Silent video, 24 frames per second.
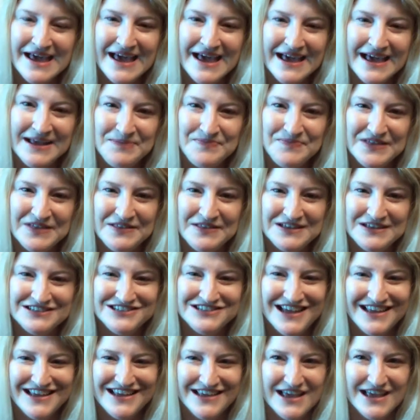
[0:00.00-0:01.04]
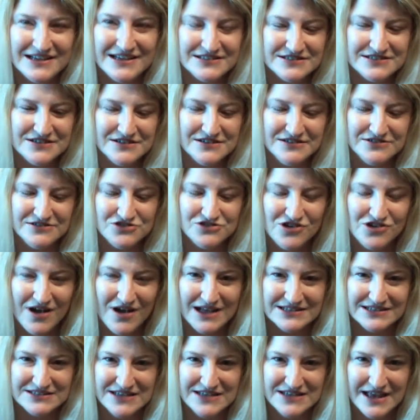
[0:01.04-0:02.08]
And then Jake has to try
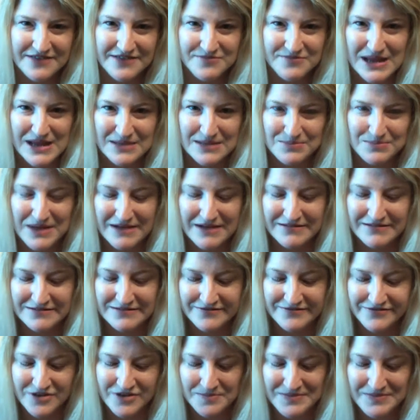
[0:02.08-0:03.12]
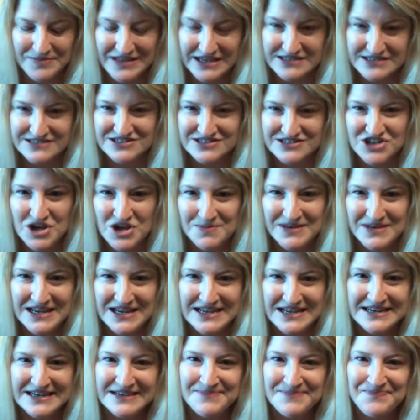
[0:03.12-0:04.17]
and save Black Baron from the
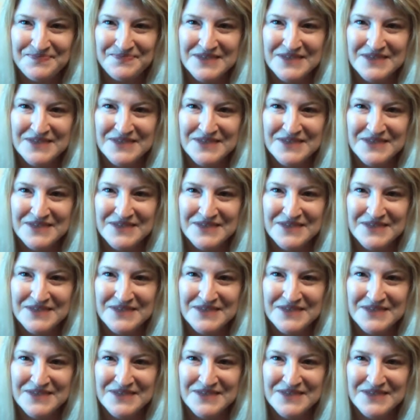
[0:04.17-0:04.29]
exterminator.